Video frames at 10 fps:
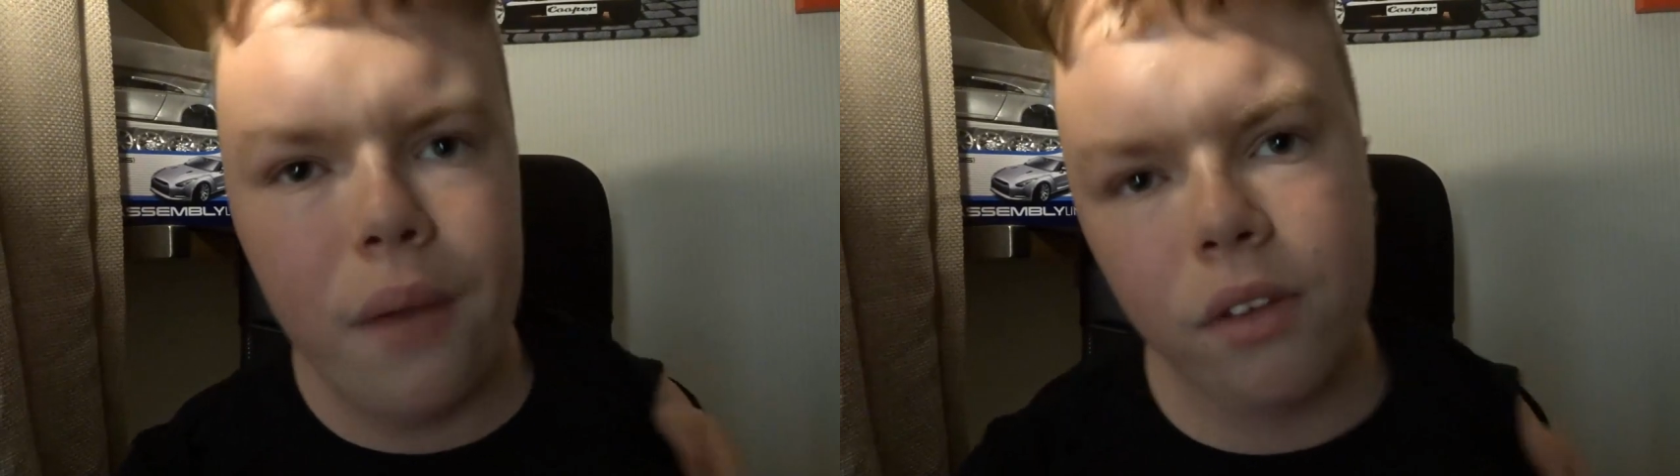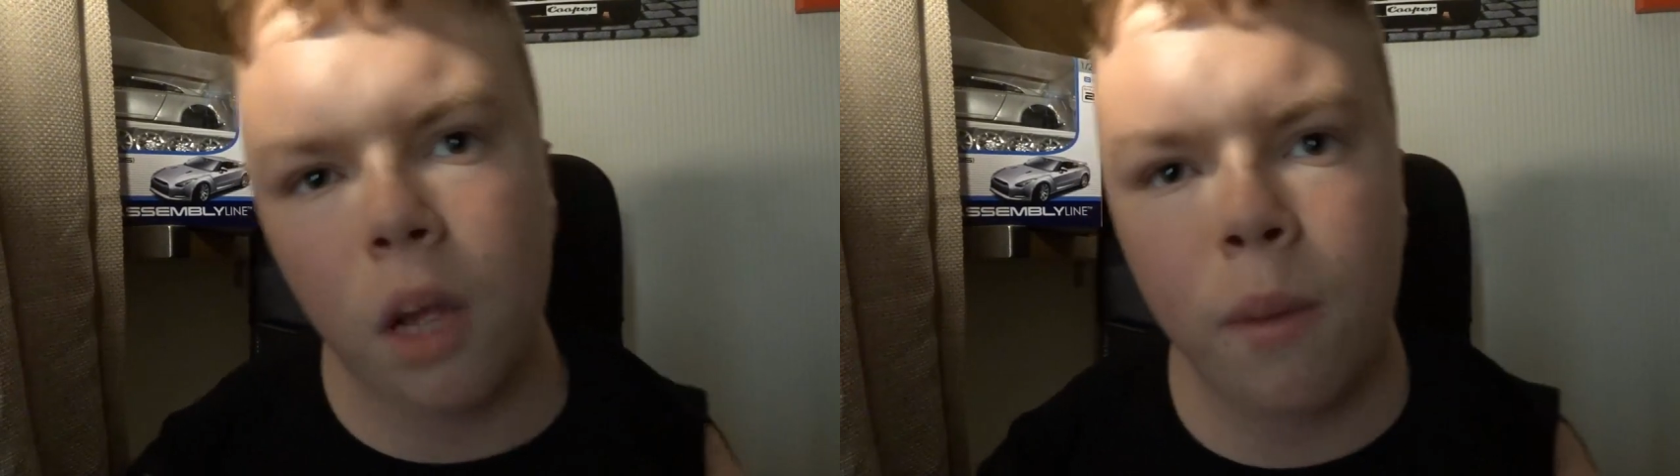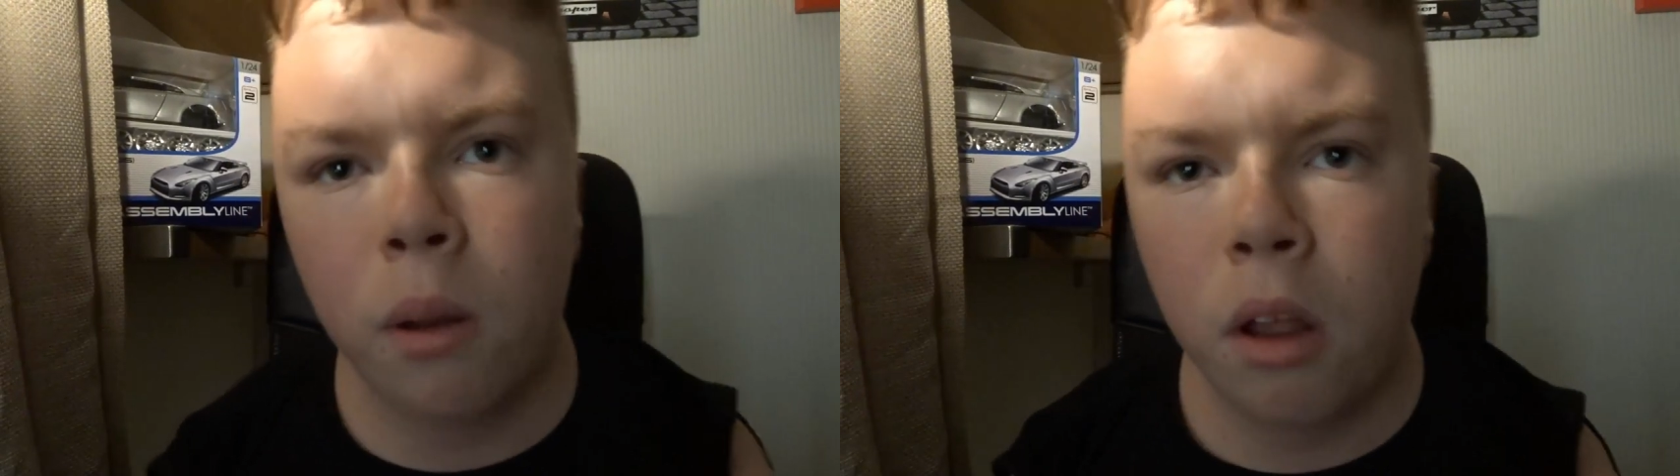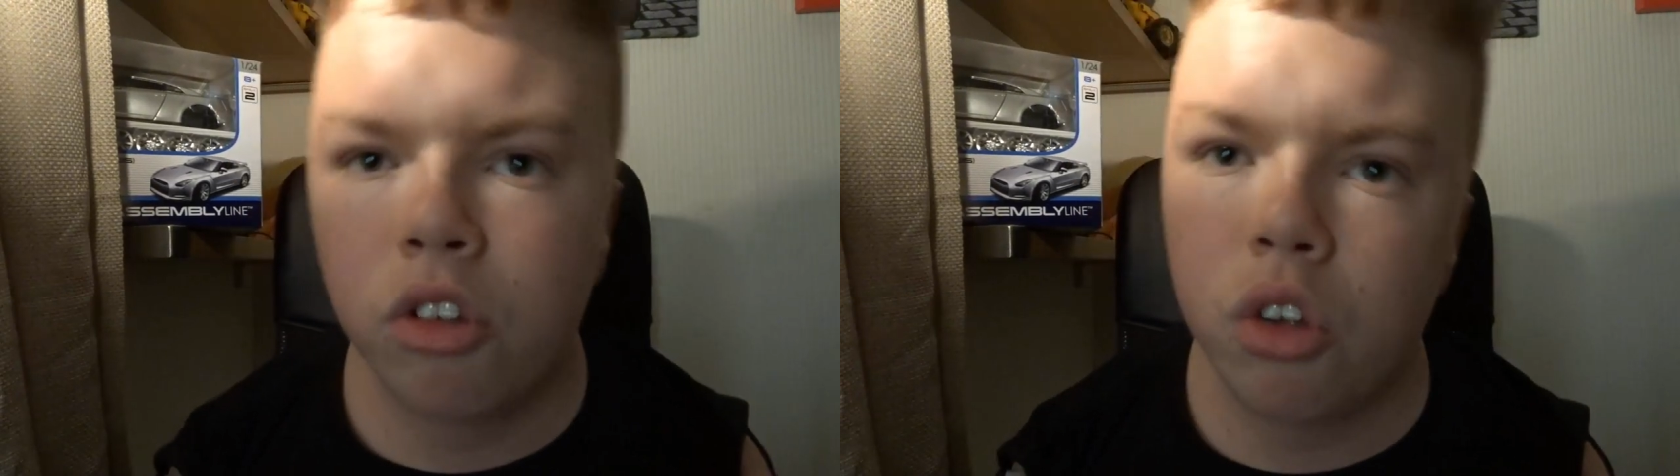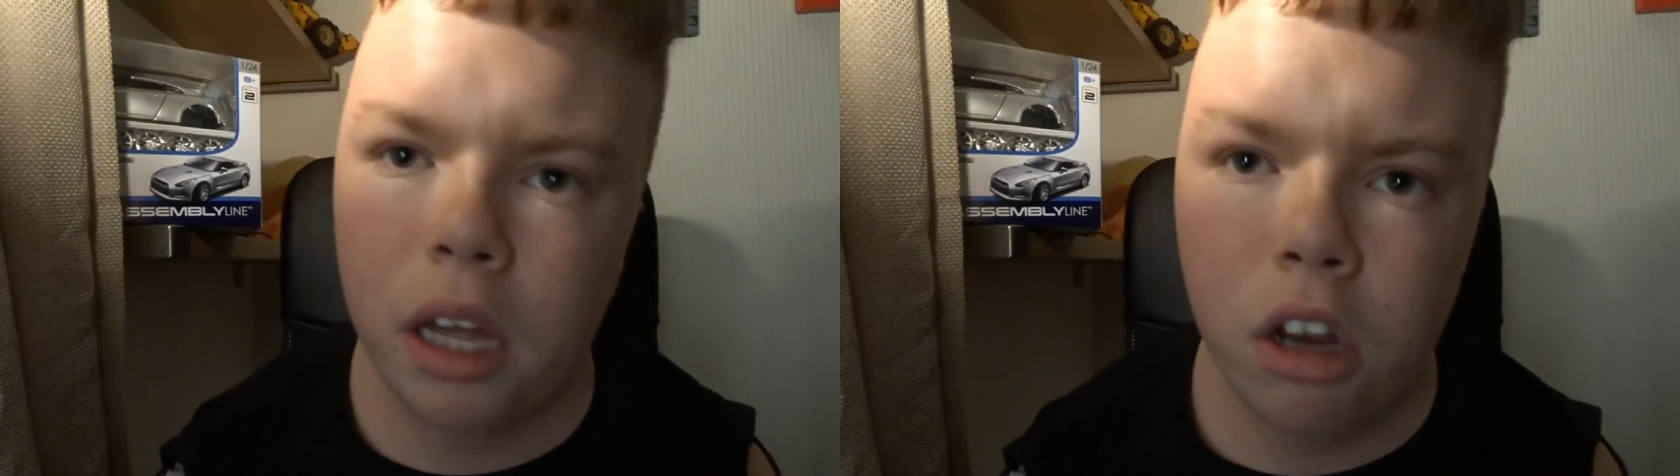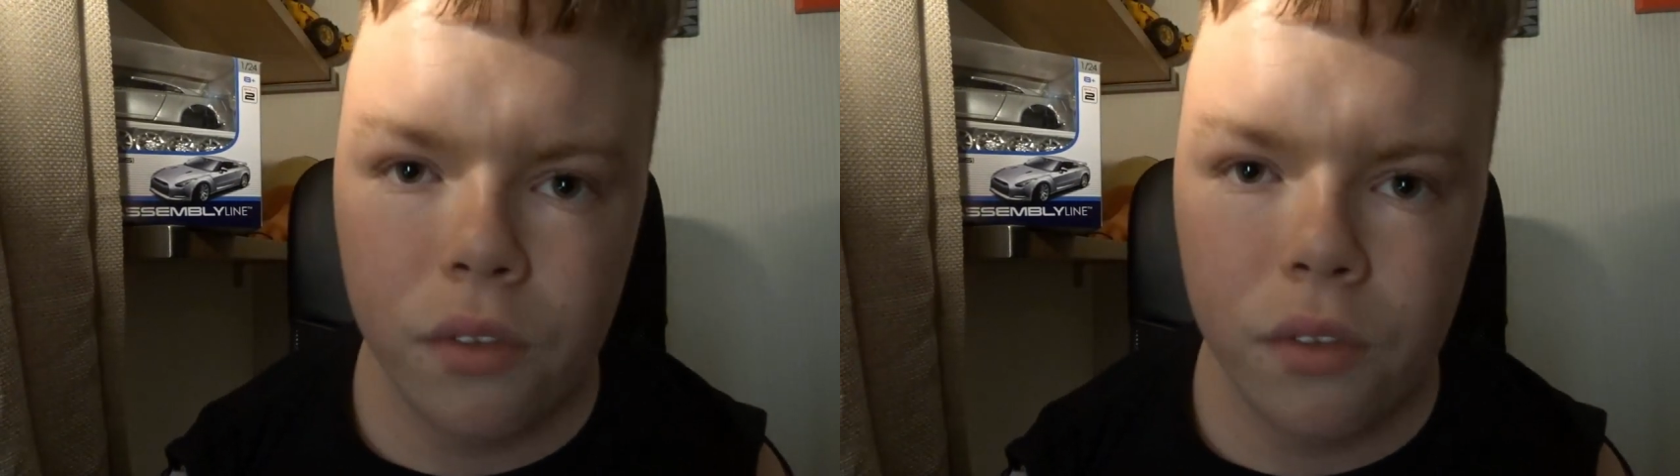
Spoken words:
every time I upload, you get